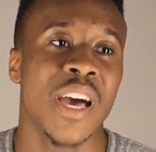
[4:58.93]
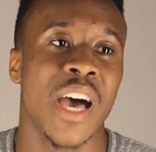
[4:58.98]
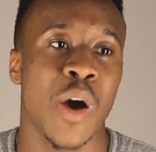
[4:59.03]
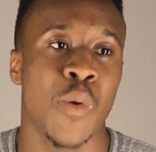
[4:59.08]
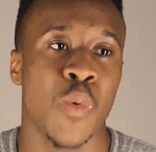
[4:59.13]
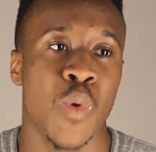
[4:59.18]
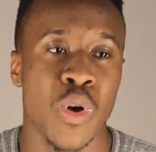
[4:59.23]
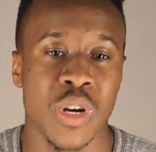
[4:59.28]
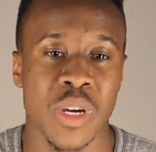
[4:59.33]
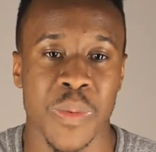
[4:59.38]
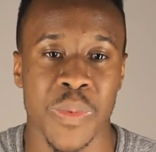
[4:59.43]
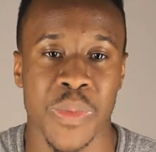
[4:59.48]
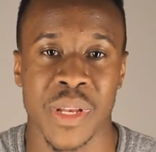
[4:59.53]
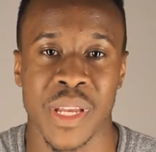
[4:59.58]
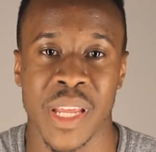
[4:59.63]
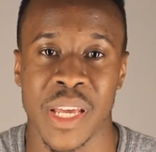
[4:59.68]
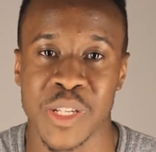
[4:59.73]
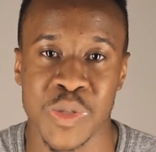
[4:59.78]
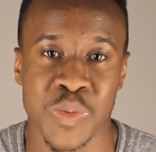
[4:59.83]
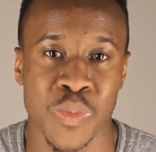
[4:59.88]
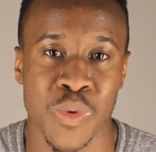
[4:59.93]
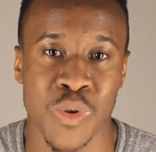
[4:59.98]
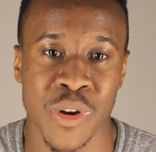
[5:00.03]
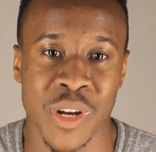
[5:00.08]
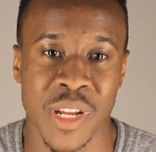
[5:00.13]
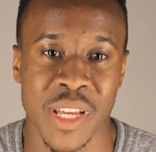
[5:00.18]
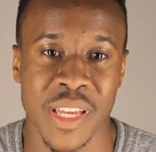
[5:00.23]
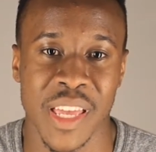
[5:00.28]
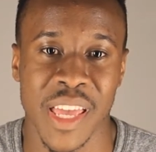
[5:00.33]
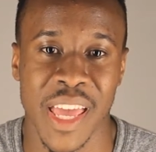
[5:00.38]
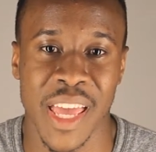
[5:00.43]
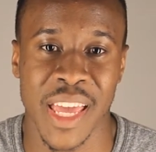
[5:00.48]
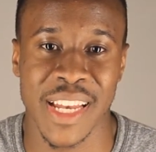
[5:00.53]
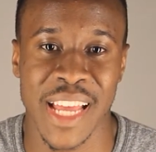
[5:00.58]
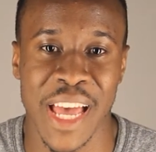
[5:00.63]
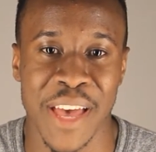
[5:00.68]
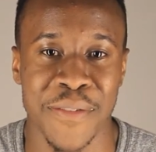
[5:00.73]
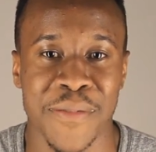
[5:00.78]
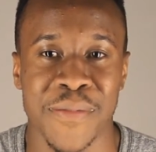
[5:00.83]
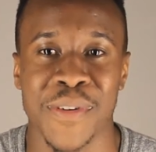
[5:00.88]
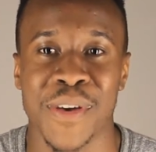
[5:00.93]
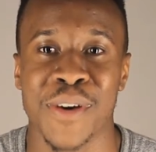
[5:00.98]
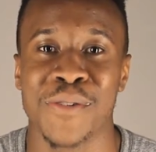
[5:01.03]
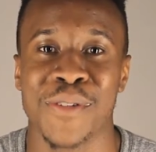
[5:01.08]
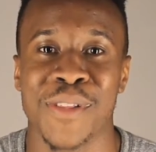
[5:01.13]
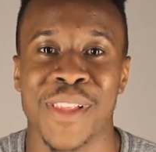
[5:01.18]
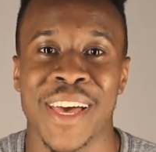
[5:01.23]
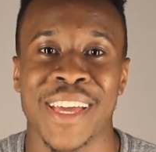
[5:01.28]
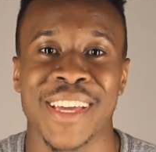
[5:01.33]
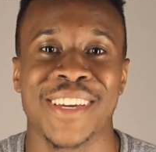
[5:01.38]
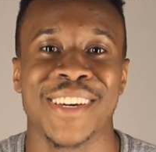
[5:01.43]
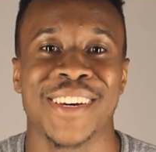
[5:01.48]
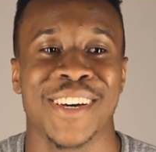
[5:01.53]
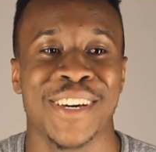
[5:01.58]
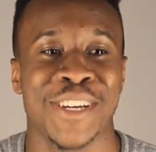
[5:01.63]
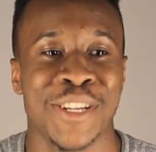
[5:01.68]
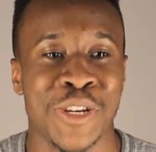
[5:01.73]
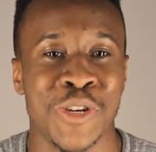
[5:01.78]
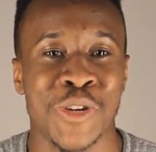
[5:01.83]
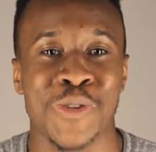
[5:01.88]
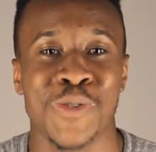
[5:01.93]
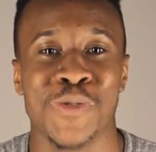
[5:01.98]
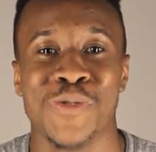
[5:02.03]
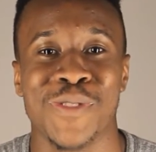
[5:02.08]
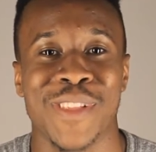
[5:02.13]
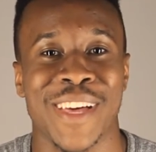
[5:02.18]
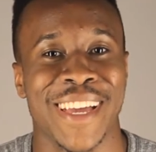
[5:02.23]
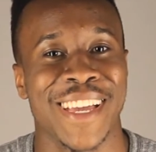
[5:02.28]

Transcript: I woke up the next morning, and I felt like a new